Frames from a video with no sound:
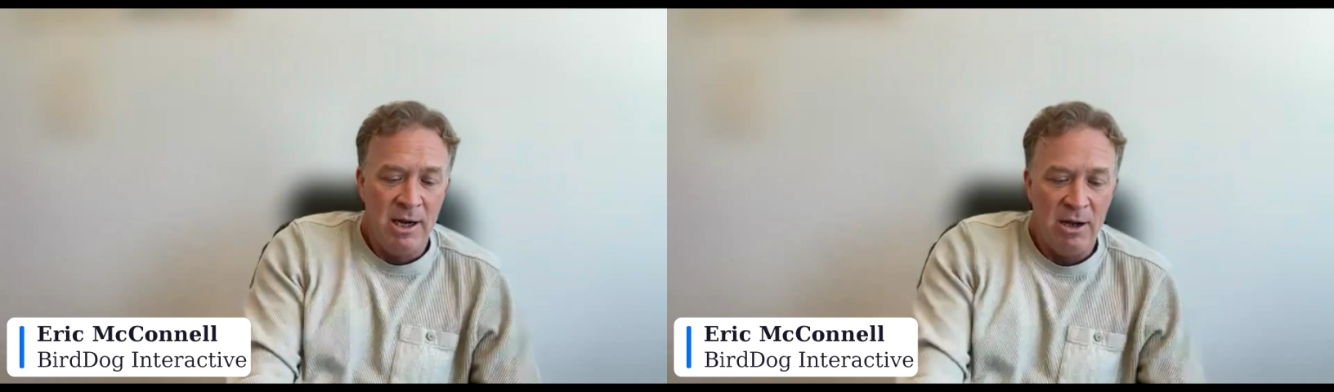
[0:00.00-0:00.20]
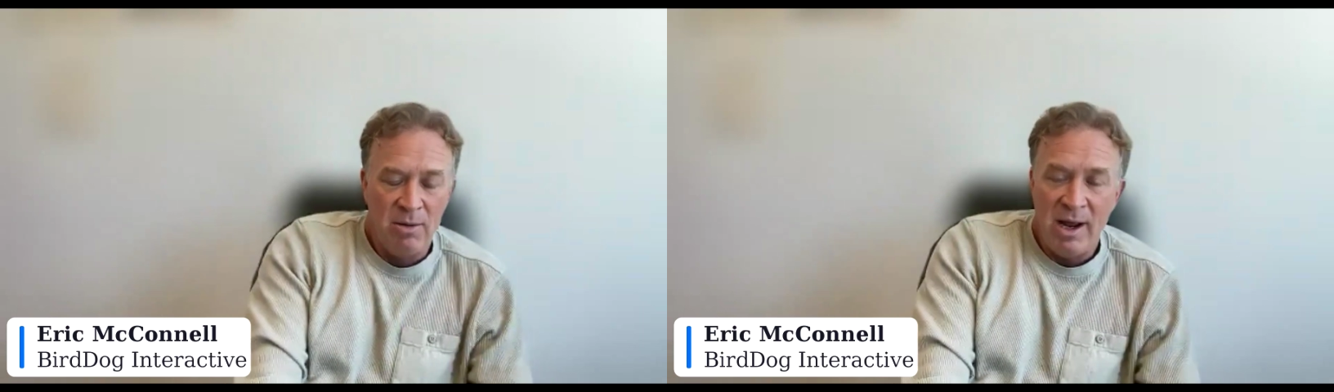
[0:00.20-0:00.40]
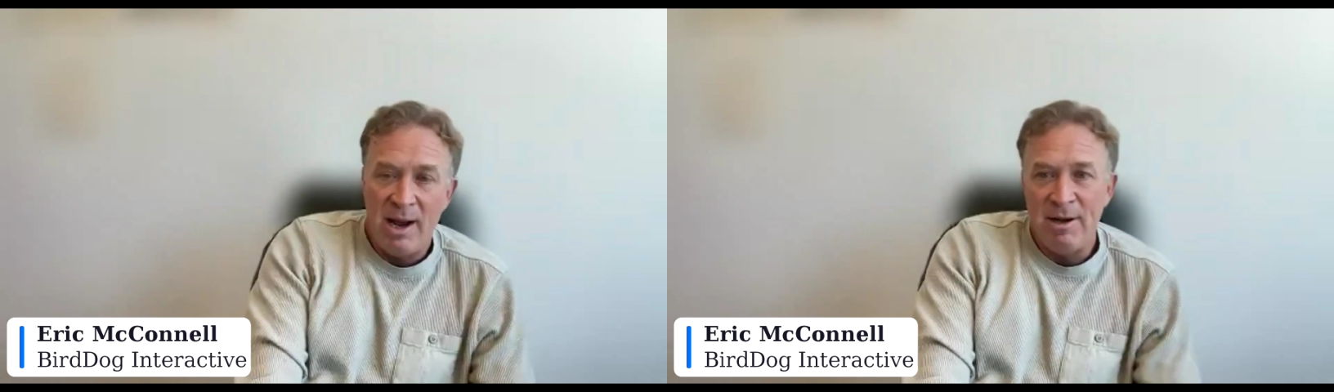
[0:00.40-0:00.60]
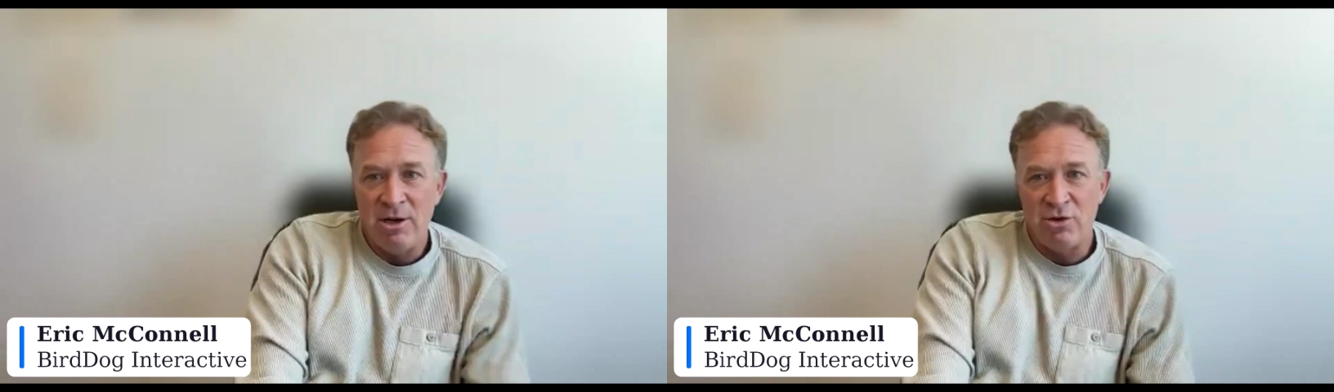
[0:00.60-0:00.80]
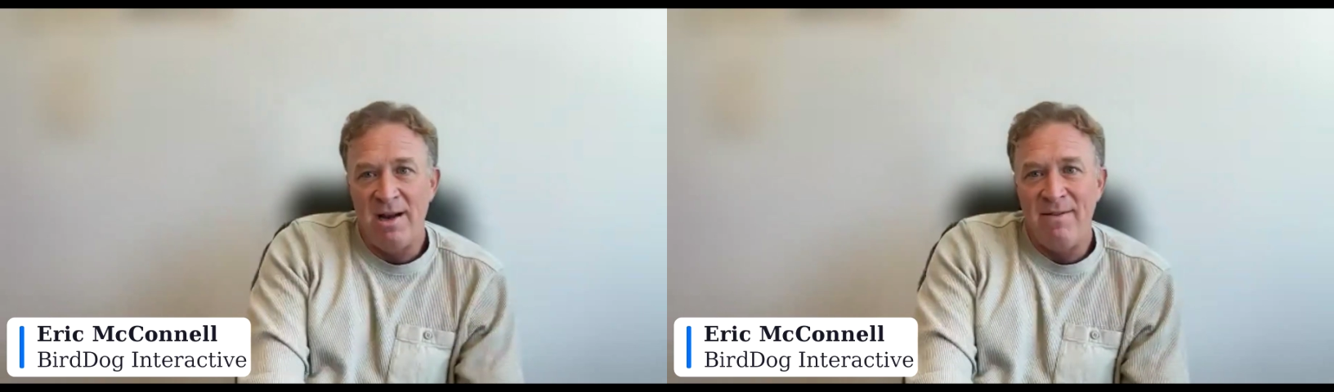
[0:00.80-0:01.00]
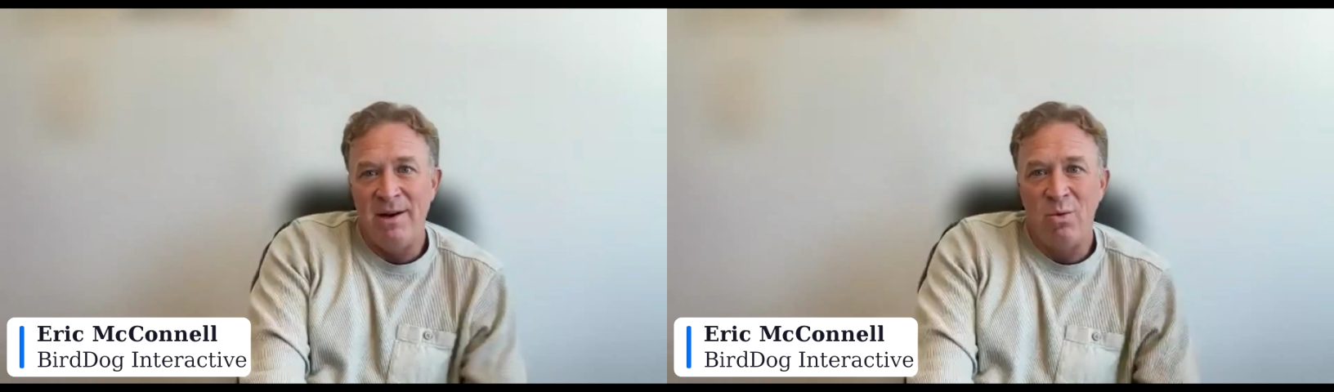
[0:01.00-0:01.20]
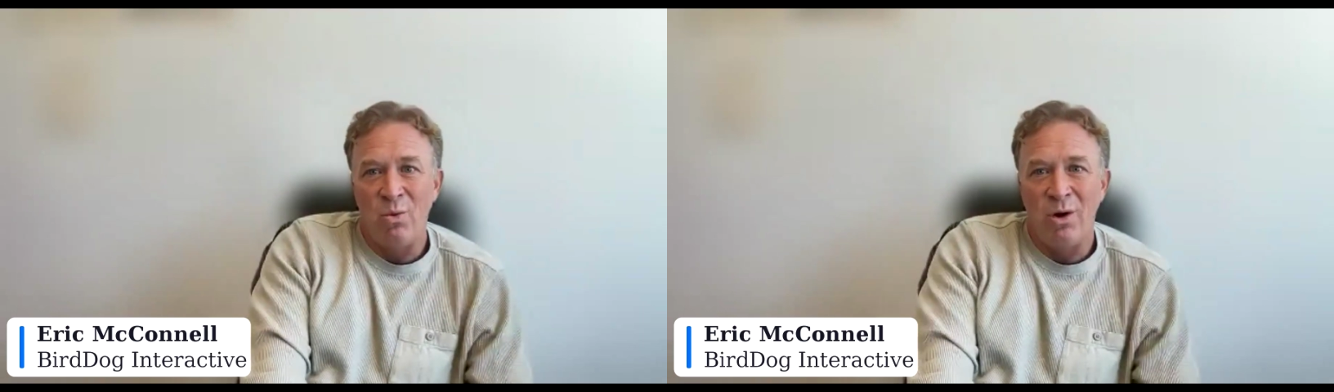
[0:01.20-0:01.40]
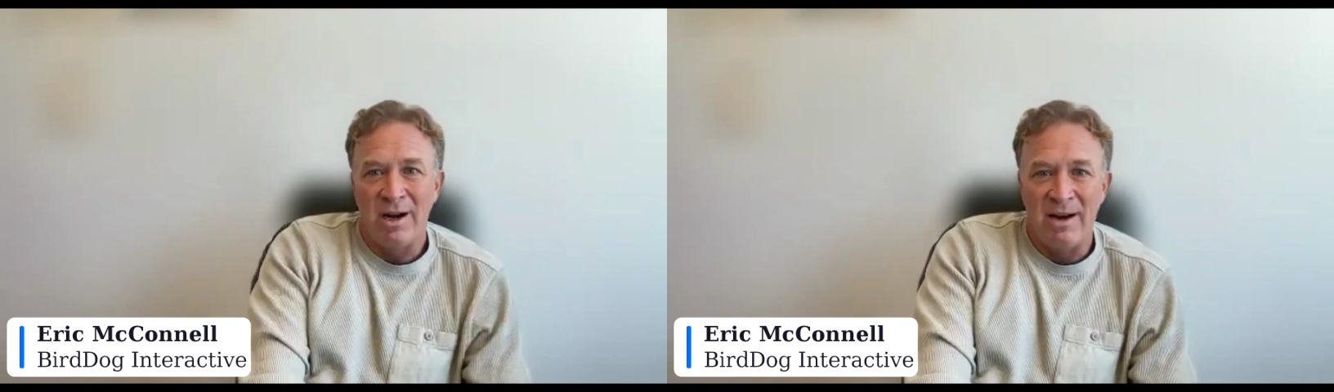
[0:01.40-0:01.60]
you know, how many are driving to
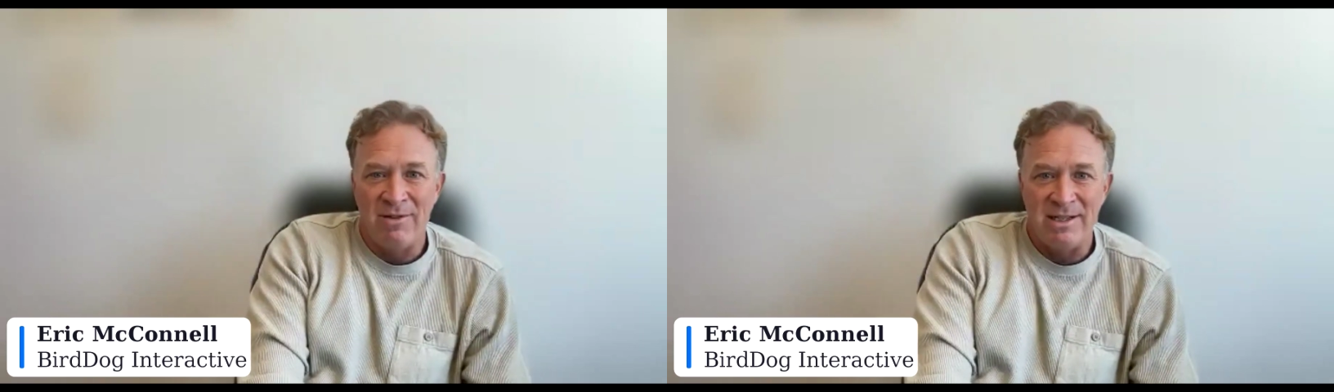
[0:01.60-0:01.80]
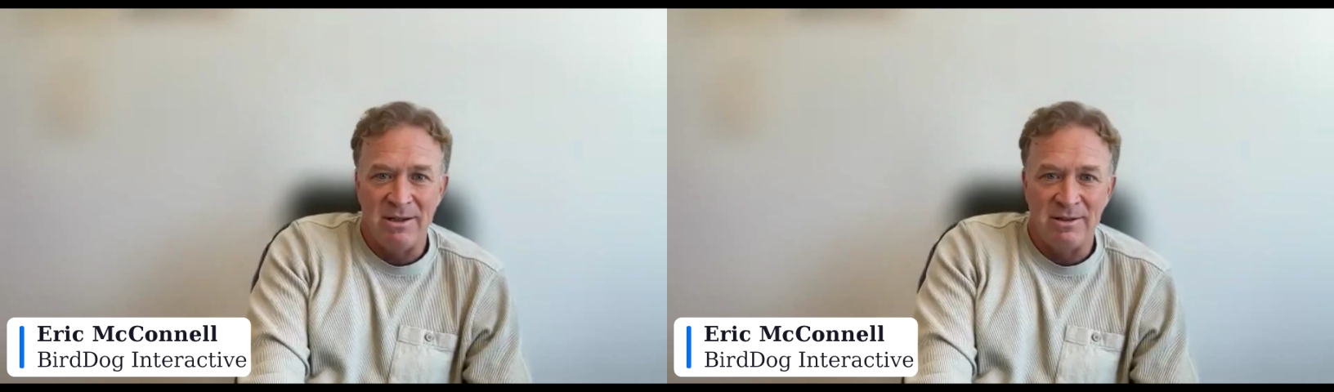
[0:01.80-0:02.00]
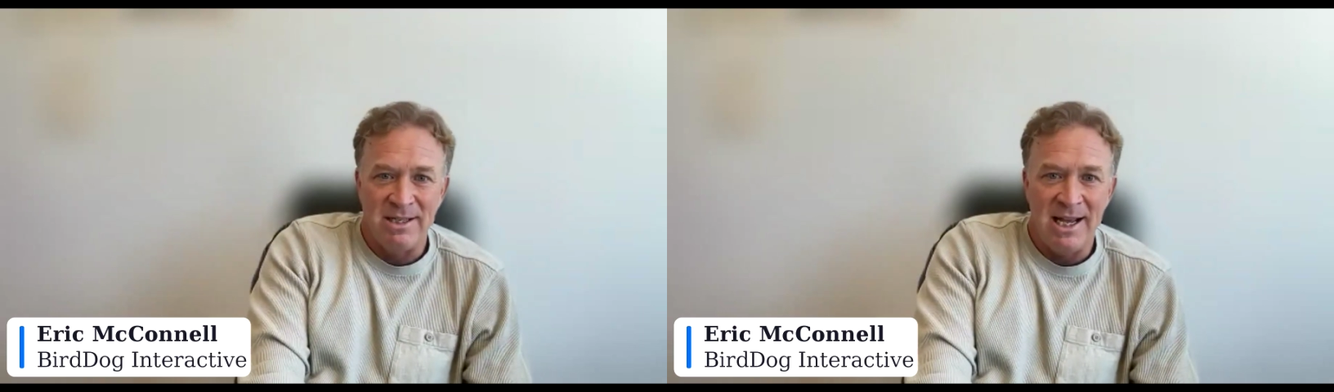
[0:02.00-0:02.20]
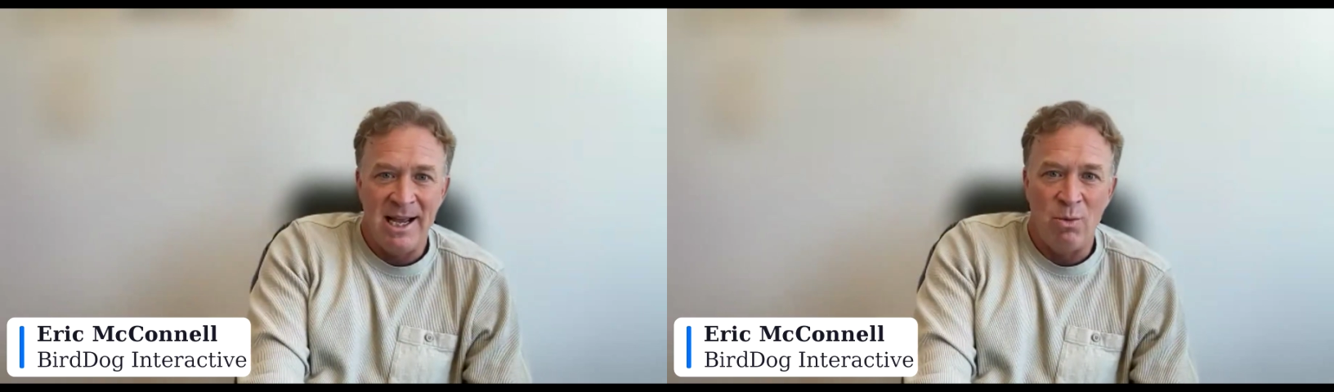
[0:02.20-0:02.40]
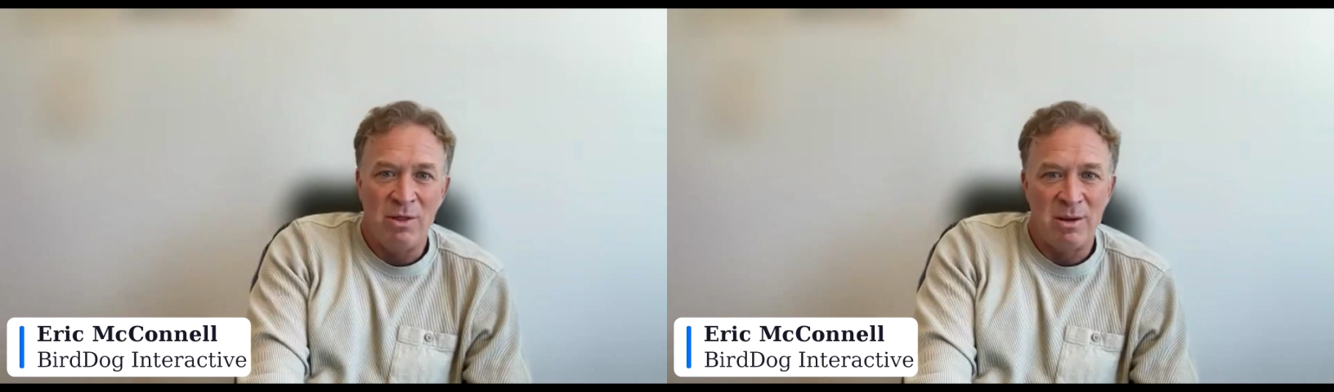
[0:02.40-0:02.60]
work every single day,